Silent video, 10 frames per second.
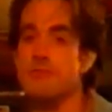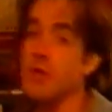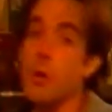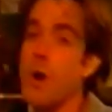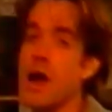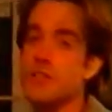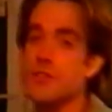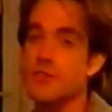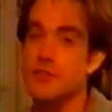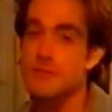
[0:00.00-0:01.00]
no
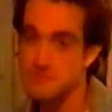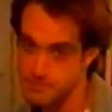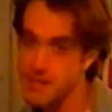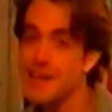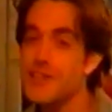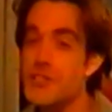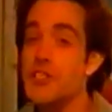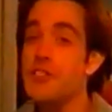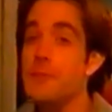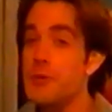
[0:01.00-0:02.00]
washers, just